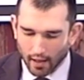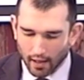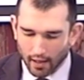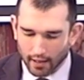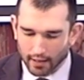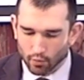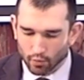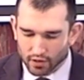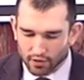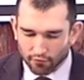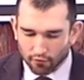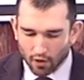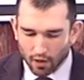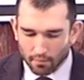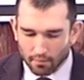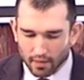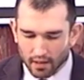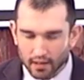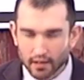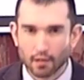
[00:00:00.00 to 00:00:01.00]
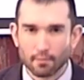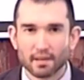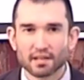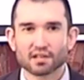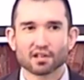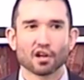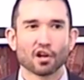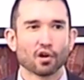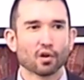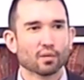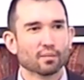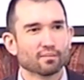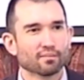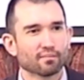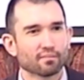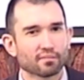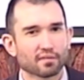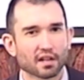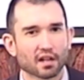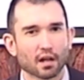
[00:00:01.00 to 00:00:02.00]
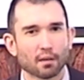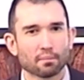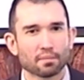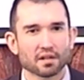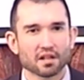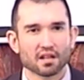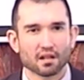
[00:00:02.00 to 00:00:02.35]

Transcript: It was from Nabisco, the company